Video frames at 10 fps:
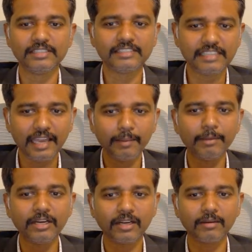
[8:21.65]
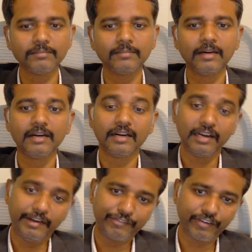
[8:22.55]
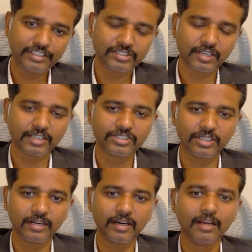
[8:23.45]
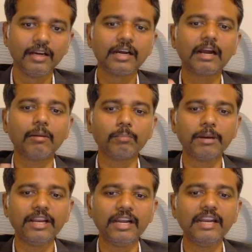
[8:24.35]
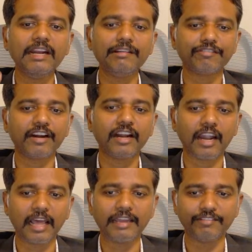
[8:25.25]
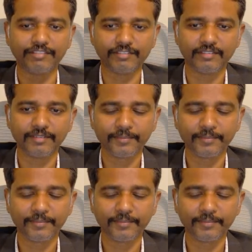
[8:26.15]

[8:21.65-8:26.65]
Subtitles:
Same income, different structure, completely different life.